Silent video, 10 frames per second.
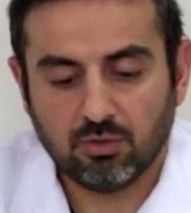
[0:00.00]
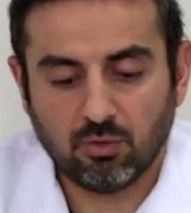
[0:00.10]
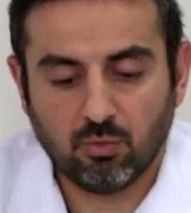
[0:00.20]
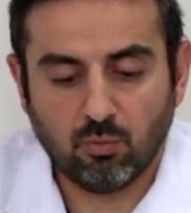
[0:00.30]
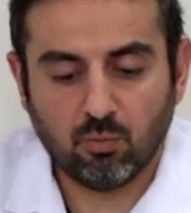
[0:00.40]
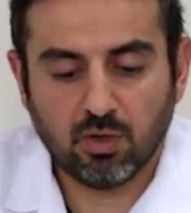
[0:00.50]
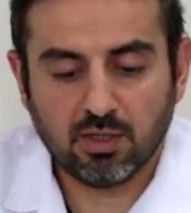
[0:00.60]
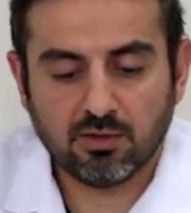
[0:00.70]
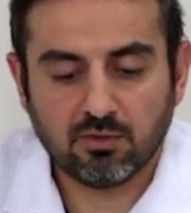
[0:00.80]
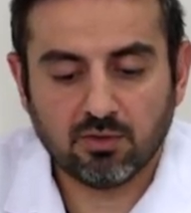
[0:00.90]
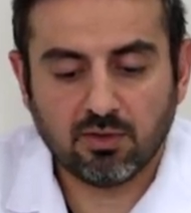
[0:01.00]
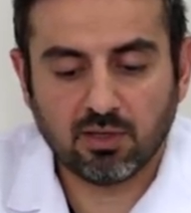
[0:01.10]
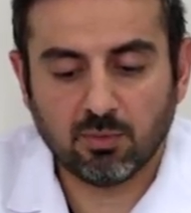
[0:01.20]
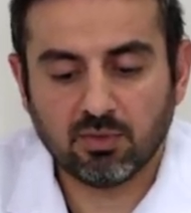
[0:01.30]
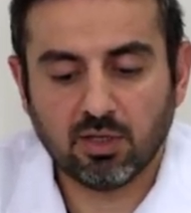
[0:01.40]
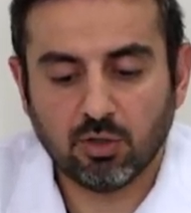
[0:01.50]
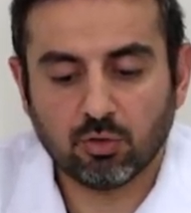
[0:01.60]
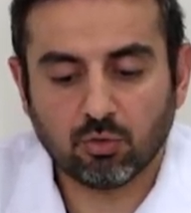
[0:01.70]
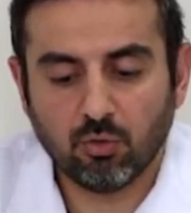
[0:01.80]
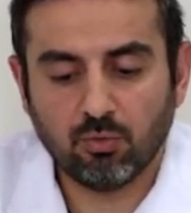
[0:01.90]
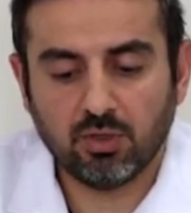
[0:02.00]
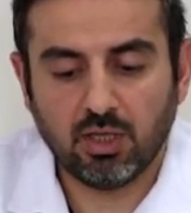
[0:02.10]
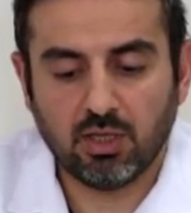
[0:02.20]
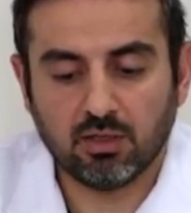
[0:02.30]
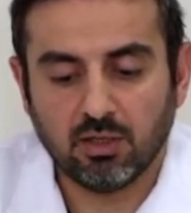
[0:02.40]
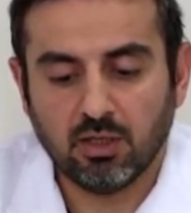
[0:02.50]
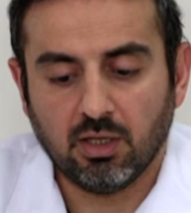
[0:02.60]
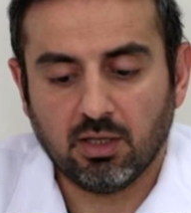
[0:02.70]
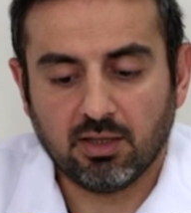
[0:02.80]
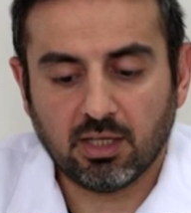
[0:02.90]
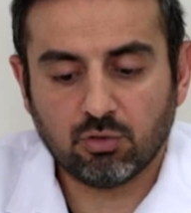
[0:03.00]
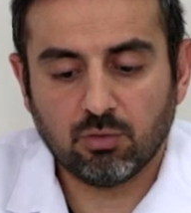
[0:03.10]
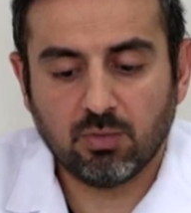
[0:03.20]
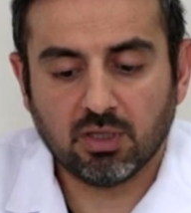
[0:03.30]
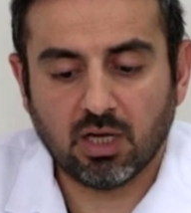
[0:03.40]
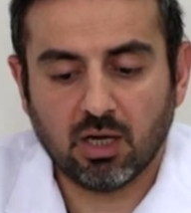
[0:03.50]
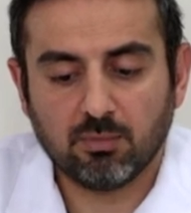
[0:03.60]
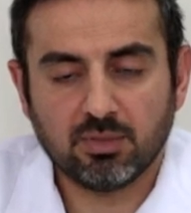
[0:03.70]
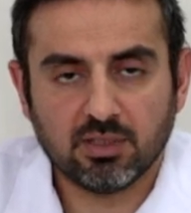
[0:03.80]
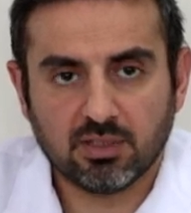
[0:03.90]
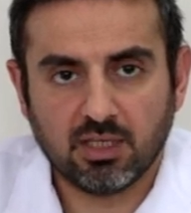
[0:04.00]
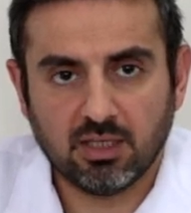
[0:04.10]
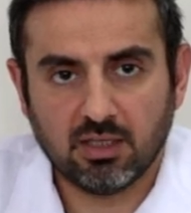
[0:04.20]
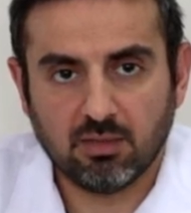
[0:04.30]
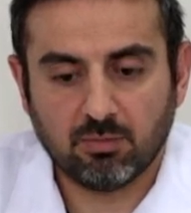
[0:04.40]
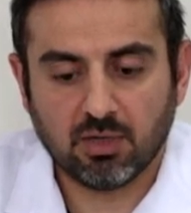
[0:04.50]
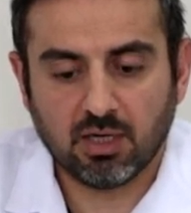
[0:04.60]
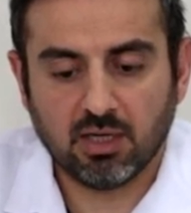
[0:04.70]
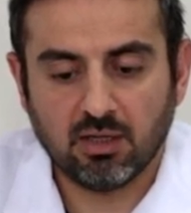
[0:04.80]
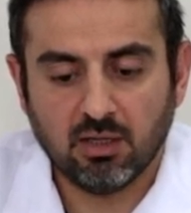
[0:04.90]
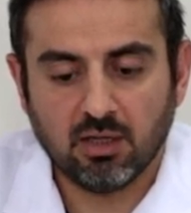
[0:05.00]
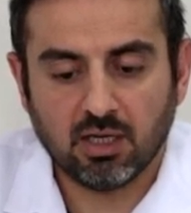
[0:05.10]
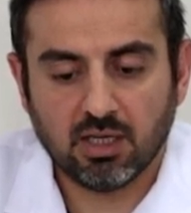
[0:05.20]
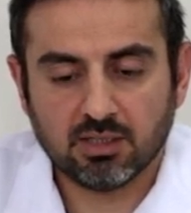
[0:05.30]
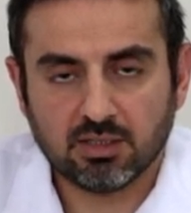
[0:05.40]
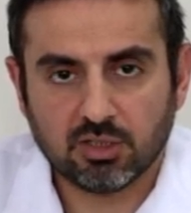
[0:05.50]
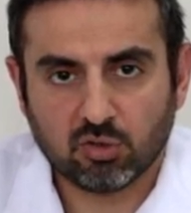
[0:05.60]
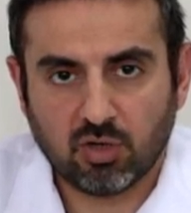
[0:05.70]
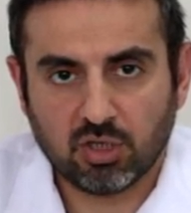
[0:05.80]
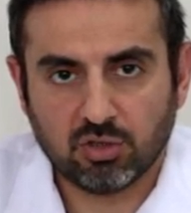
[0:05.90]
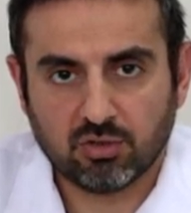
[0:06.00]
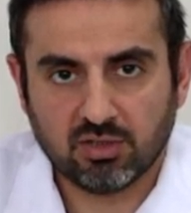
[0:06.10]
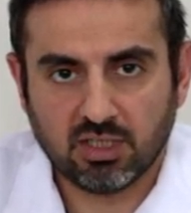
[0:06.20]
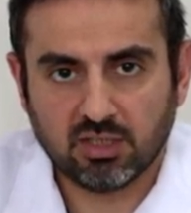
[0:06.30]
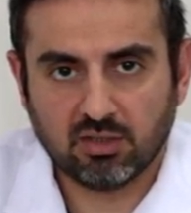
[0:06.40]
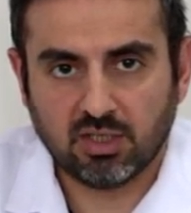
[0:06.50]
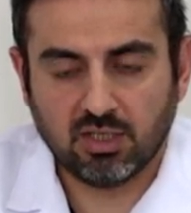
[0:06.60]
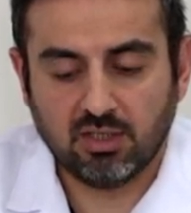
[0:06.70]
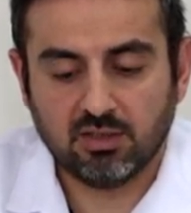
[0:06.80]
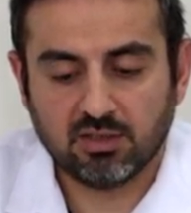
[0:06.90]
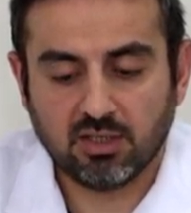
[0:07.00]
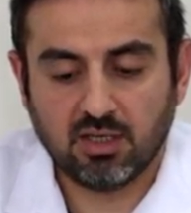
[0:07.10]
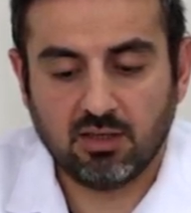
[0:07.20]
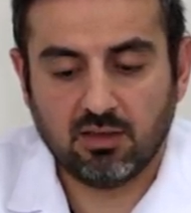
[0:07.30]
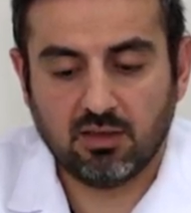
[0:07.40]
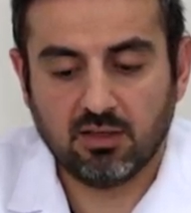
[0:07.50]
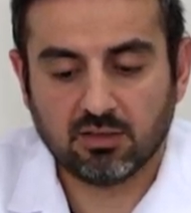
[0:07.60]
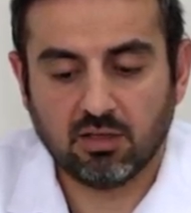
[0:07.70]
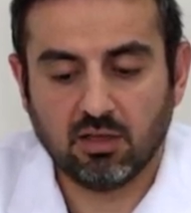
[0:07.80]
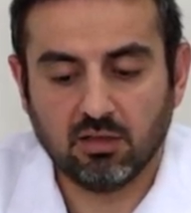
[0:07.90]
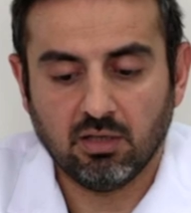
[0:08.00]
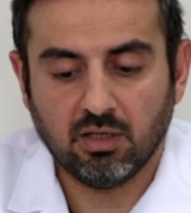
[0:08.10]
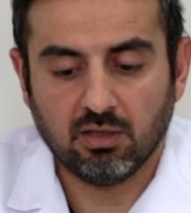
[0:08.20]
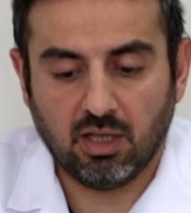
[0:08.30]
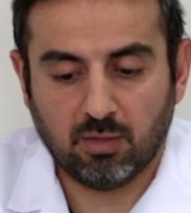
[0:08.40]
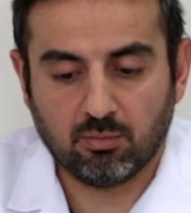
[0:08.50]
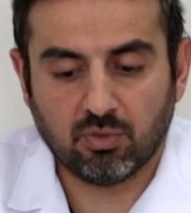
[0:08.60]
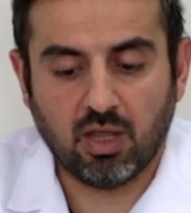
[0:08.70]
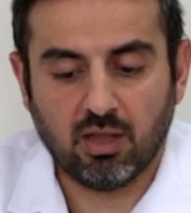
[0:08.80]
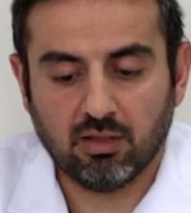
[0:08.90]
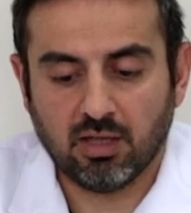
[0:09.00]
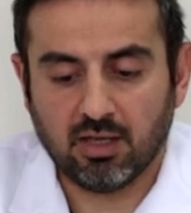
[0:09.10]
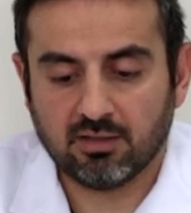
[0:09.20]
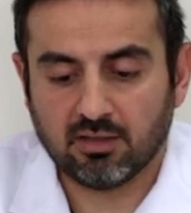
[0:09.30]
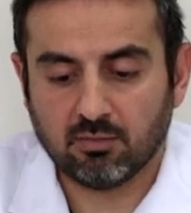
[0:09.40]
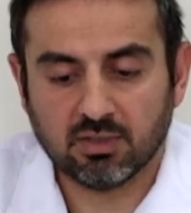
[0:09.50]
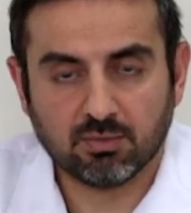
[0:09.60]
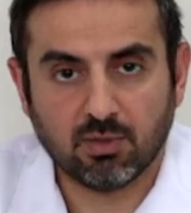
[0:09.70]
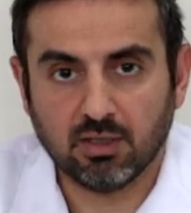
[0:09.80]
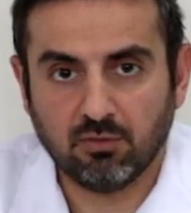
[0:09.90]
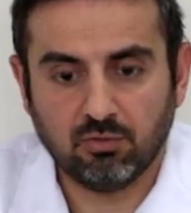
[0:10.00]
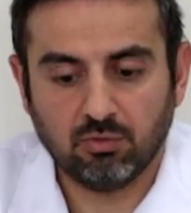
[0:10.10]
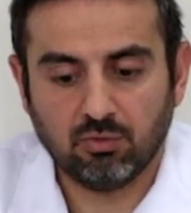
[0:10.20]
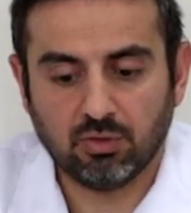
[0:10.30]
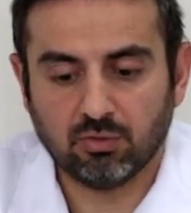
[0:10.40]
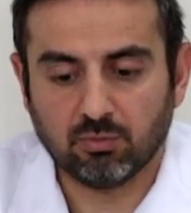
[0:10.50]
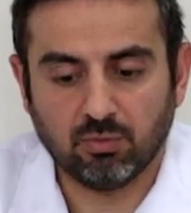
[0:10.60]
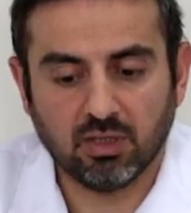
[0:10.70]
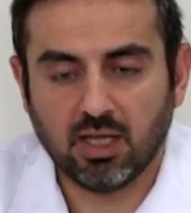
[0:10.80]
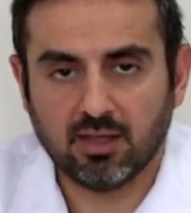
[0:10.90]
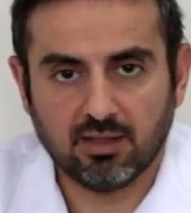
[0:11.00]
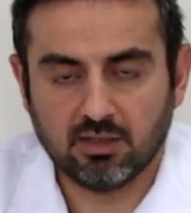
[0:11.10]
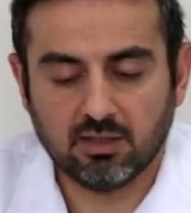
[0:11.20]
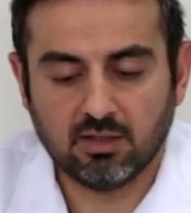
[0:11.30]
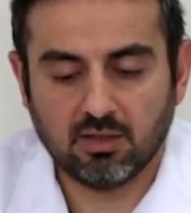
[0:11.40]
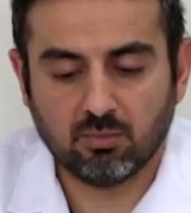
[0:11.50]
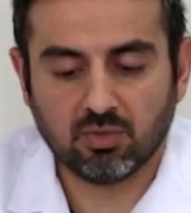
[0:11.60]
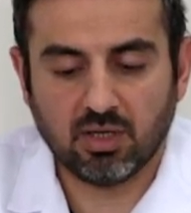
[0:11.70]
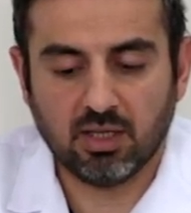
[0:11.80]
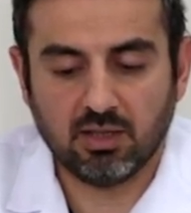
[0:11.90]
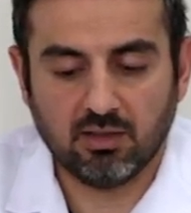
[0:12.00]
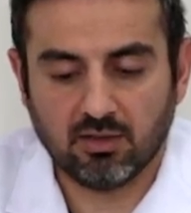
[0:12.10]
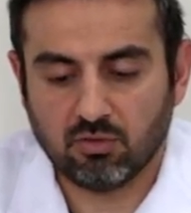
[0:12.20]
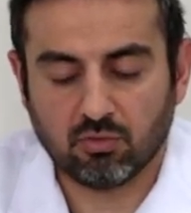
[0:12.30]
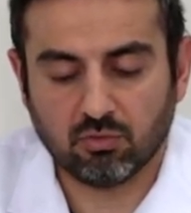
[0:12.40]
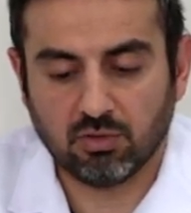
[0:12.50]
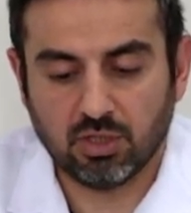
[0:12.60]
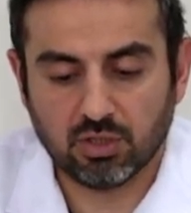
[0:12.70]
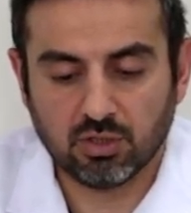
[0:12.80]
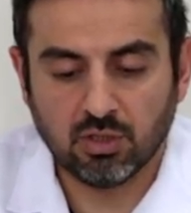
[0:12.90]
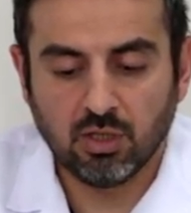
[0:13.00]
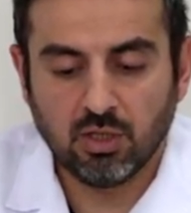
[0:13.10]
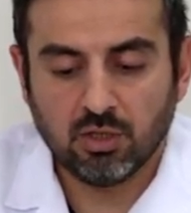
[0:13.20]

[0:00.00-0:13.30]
So once there is something growing in, that should be compensated by other structures that are inside the skull, like brain, like cerebrospinal fluid or blood that is in the brain, in the circulation.